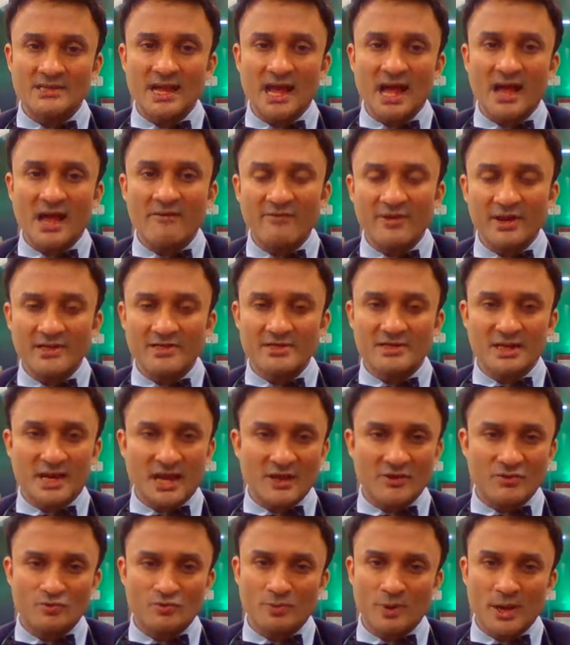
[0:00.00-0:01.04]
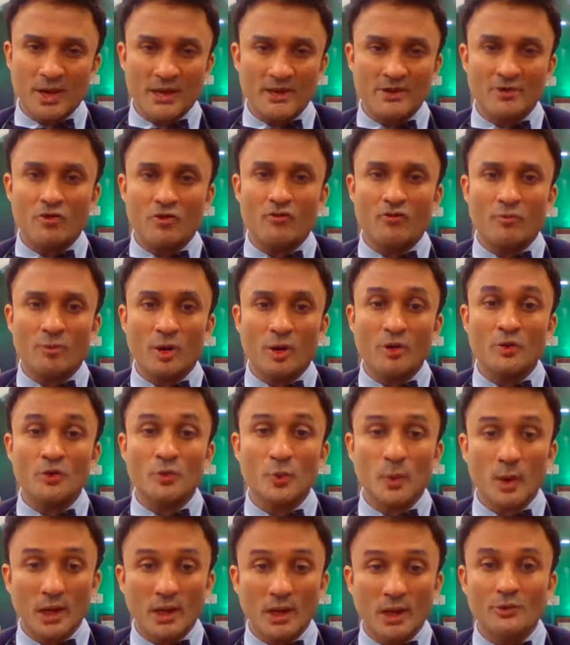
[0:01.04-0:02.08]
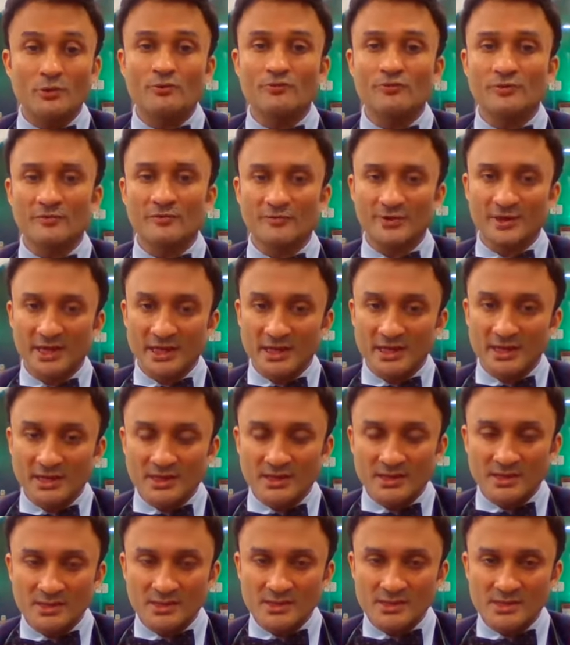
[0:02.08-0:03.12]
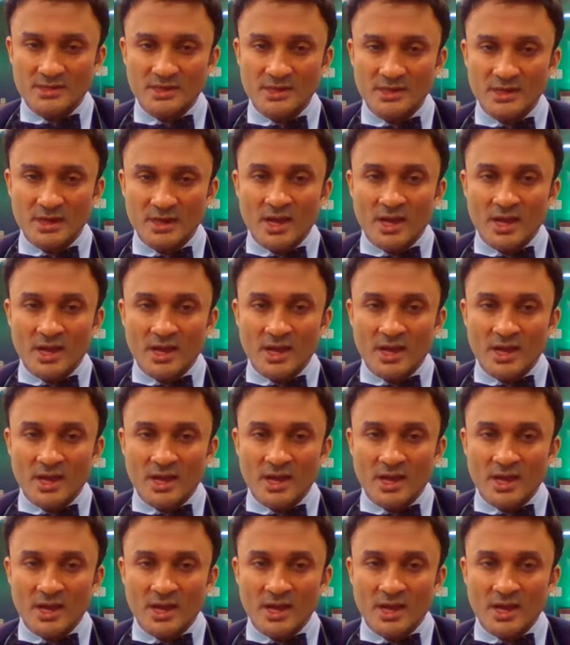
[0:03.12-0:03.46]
an average lifespan of about 12 to 15 years.